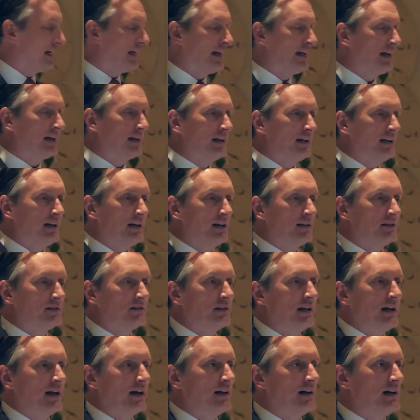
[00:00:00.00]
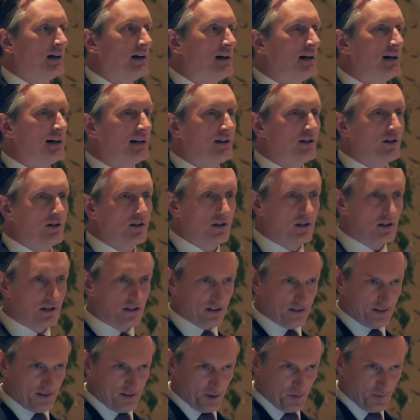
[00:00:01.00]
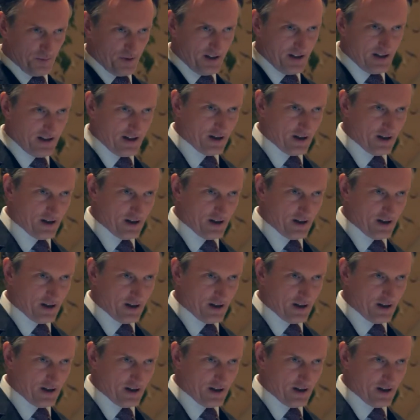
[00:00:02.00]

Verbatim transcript: It is an honor to be